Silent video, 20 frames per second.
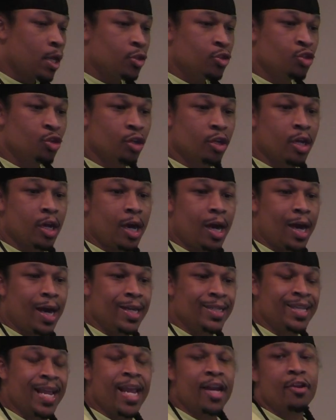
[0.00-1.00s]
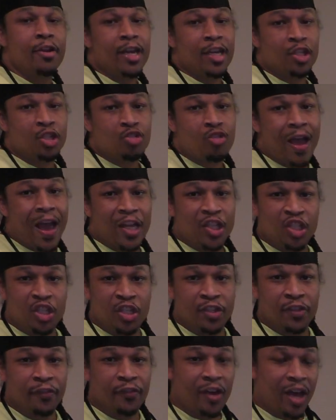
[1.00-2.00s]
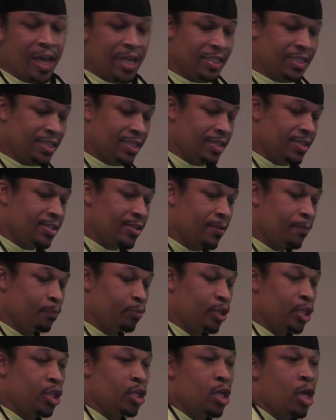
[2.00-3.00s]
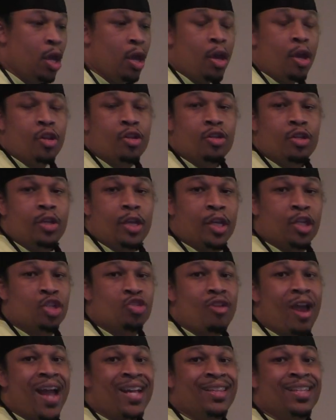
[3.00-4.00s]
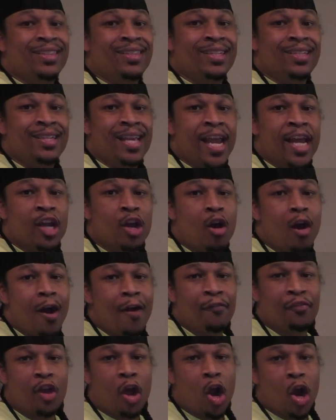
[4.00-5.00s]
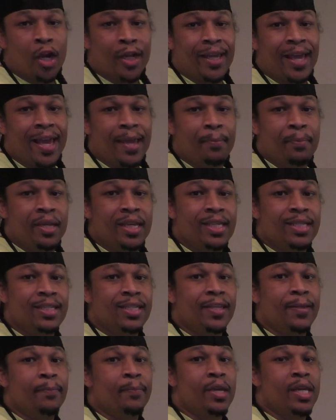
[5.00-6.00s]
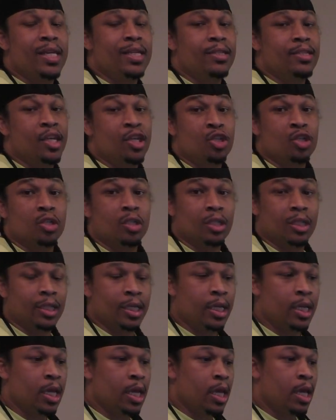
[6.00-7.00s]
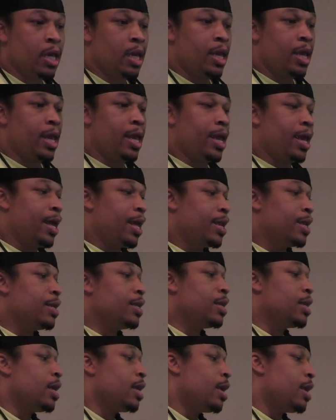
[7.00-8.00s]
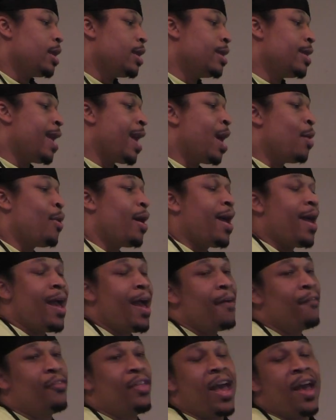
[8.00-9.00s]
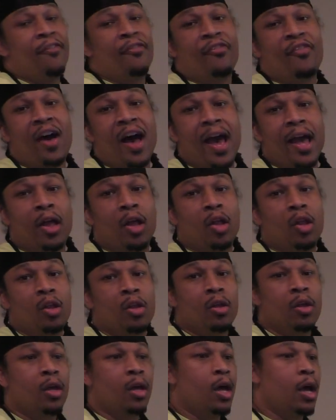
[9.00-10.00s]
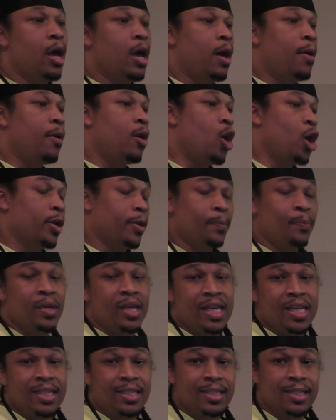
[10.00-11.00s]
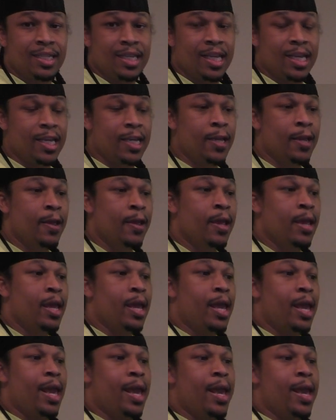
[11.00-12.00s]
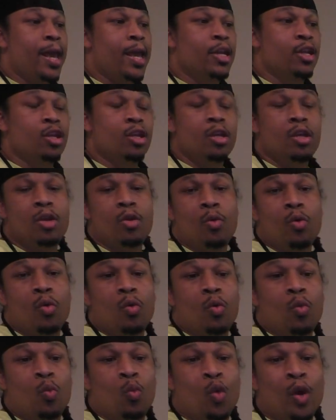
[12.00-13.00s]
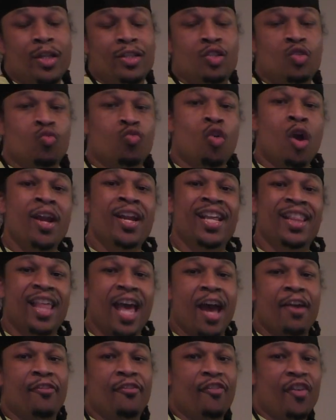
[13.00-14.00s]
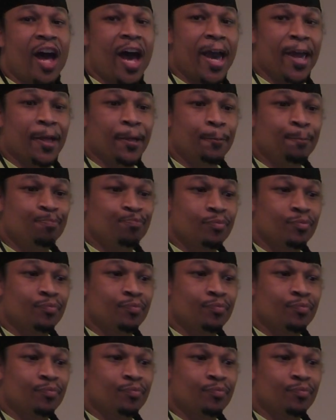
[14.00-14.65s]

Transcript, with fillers: took a, a data extraction device and simply extracted data off the arcade PCB digitally and now I have that file uh, on a PC and what's running that file